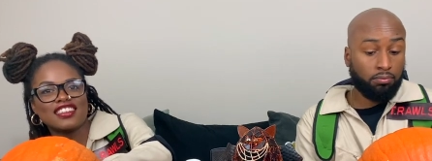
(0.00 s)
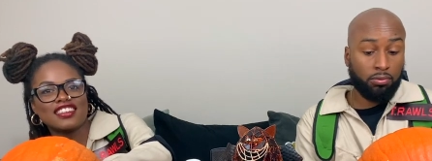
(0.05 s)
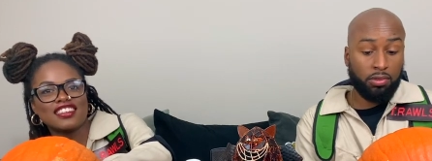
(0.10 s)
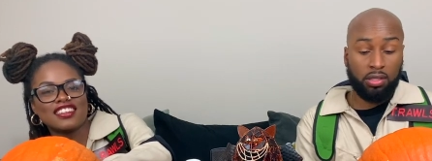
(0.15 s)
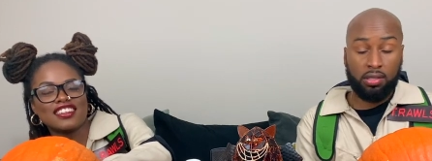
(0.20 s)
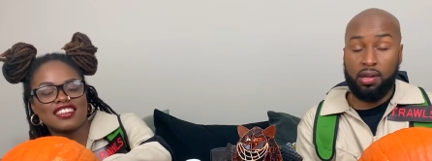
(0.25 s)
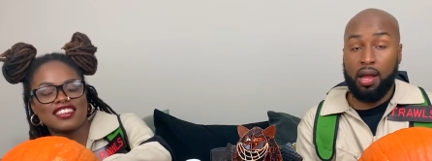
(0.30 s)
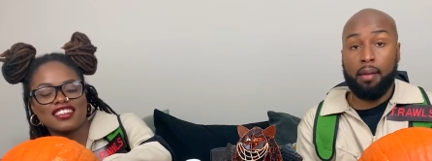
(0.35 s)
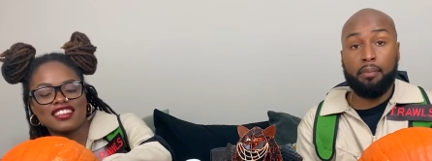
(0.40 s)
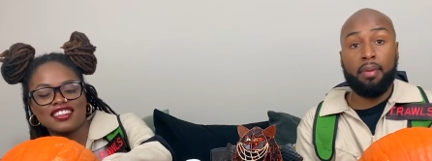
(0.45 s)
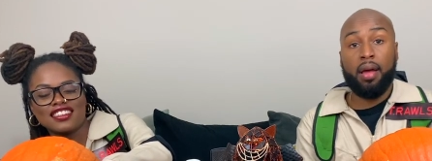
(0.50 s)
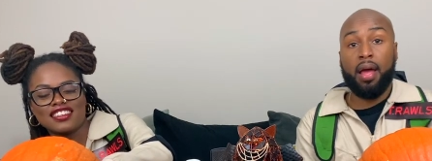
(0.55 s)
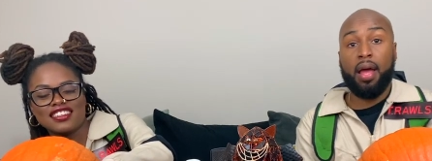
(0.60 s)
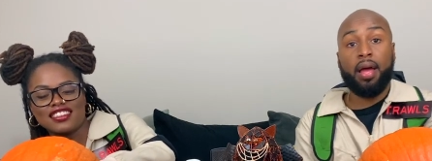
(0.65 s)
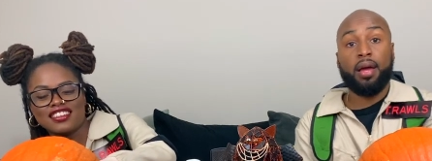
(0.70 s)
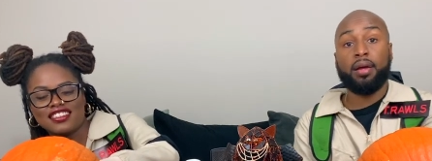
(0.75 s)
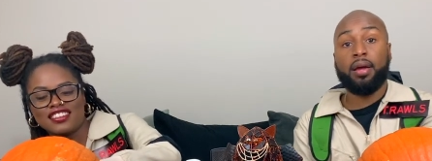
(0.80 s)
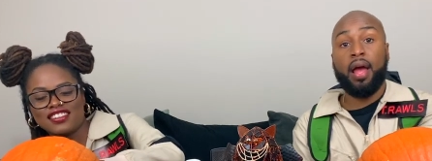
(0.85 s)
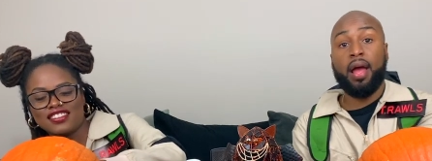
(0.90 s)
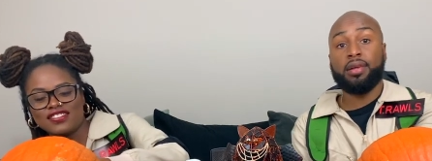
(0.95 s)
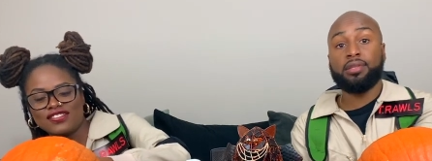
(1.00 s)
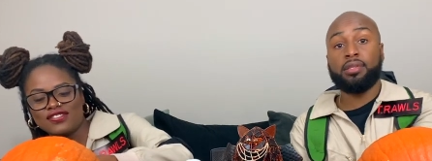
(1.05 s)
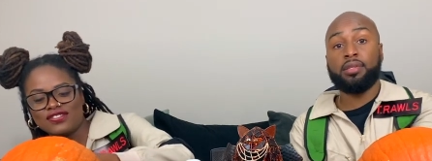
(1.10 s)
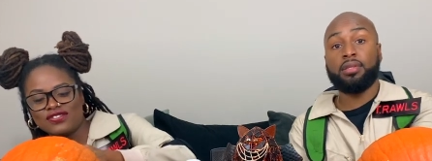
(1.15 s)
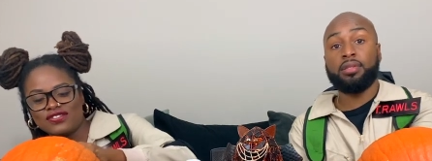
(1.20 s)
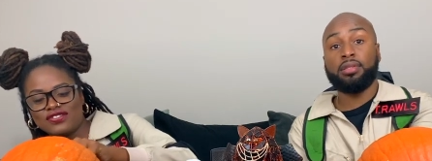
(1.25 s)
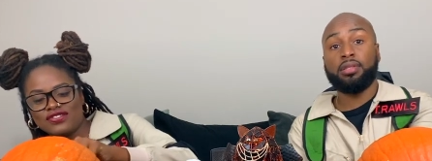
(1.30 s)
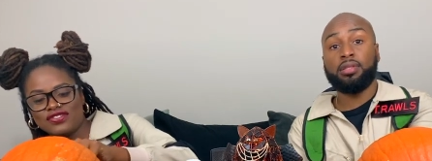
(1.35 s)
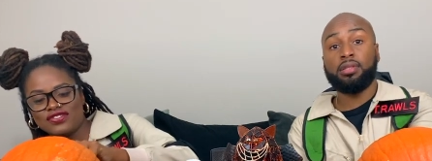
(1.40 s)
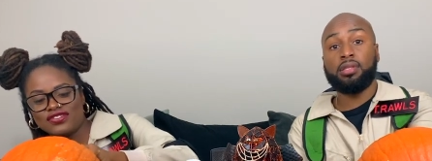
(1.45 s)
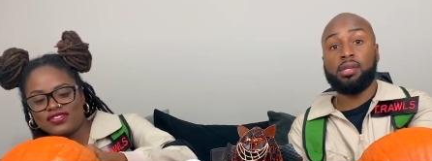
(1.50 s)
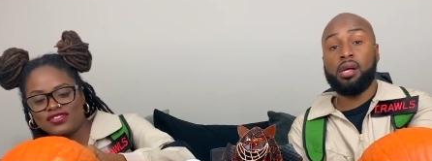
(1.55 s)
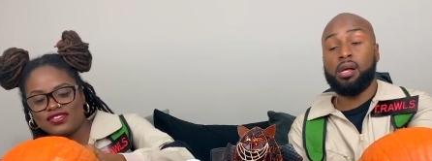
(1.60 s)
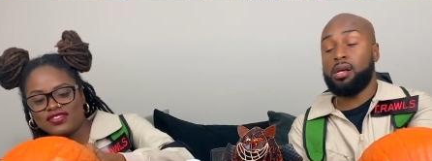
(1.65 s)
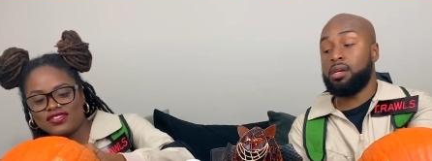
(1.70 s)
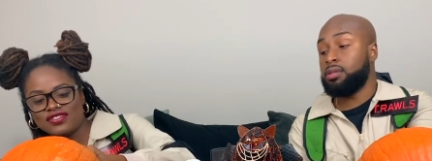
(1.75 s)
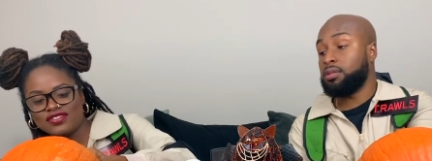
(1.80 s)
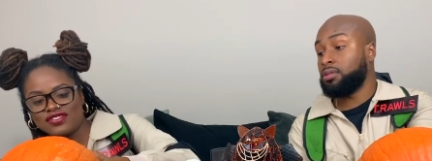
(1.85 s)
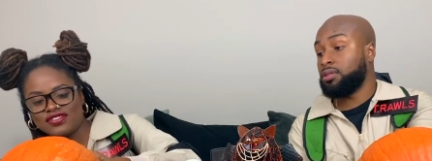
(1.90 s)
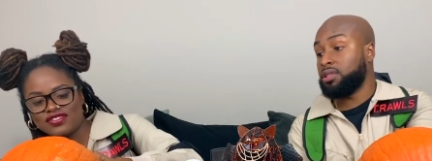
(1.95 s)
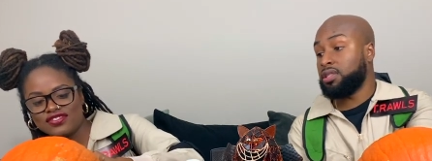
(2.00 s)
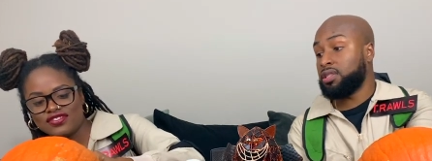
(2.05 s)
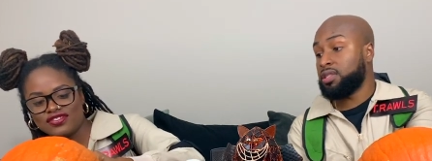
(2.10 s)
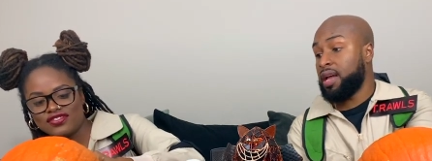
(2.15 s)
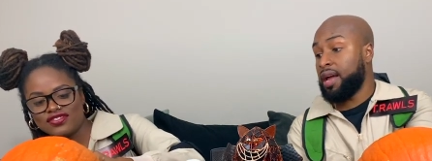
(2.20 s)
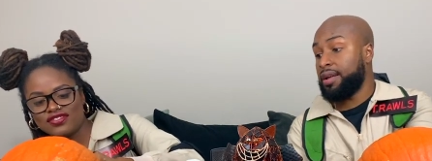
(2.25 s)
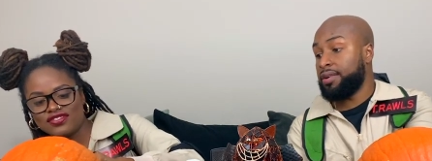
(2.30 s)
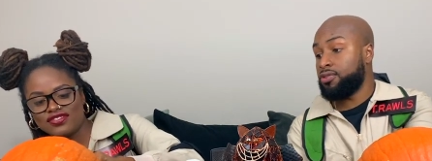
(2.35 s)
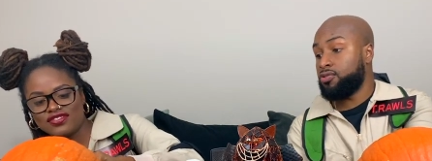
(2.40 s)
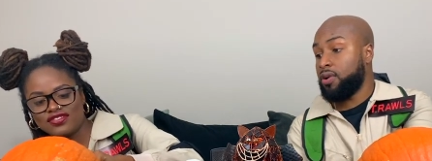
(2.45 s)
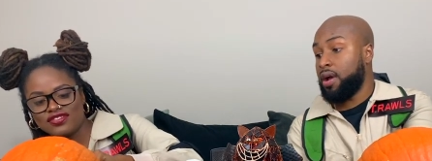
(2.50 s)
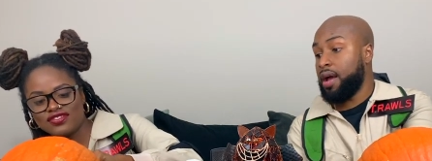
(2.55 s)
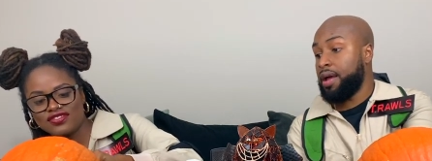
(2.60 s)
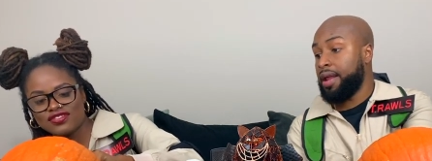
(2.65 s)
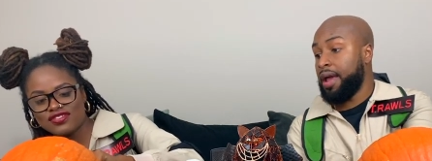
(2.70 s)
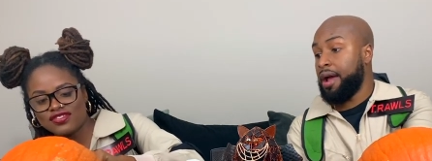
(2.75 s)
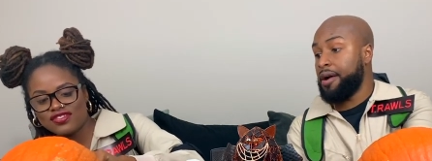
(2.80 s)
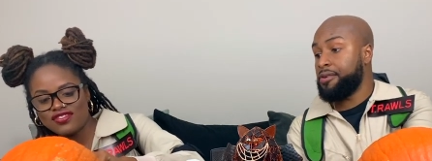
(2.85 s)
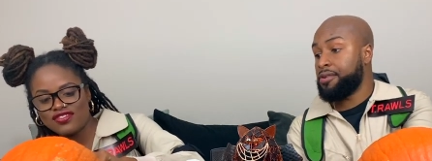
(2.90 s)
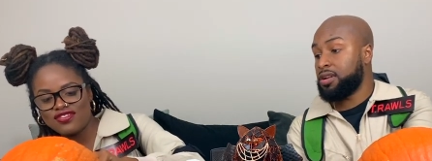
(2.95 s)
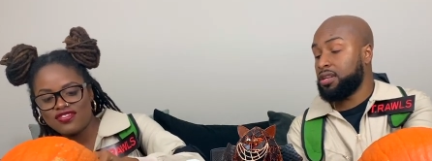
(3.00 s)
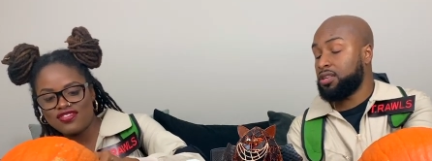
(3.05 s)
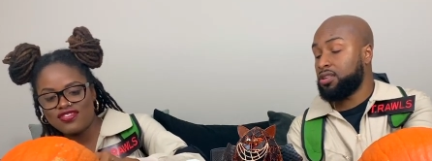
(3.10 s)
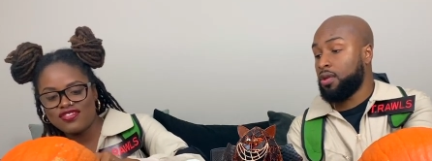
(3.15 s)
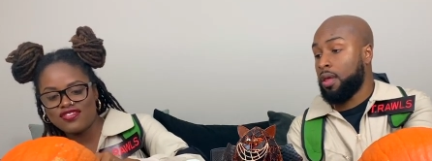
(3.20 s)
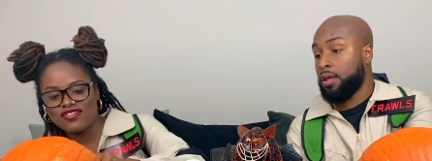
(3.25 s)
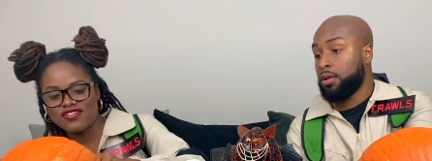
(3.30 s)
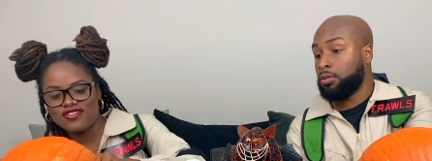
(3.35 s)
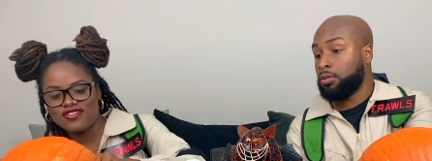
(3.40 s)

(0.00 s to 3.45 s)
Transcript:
Speaker 1: It's not bad, actually. It's just not dried out. It's